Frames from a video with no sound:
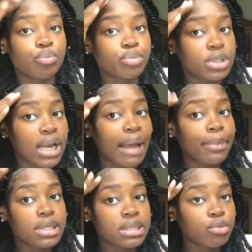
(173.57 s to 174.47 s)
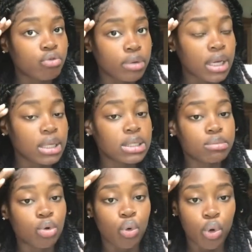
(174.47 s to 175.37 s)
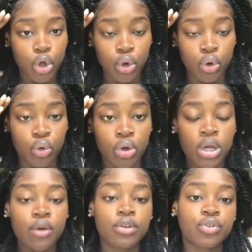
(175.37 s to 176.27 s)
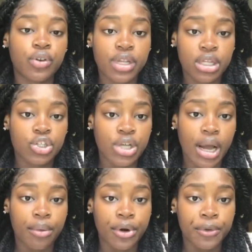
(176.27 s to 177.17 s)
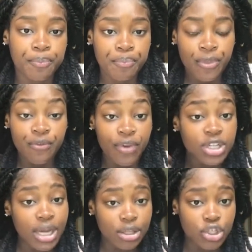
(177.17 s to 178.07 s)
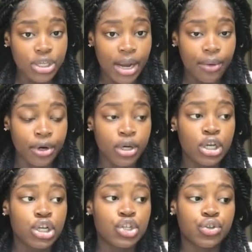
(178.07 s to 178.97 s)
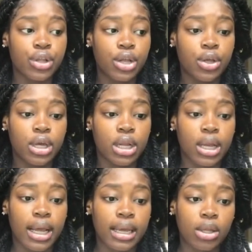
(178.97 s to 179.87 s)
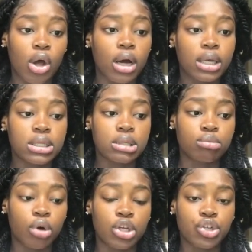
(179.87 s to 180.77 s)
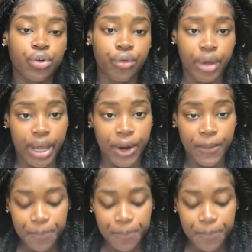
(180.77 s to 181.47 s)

slap in some grease, some oil, stretch out the shower, fresh out the shower, so then you can like lock in some moisture in your hair.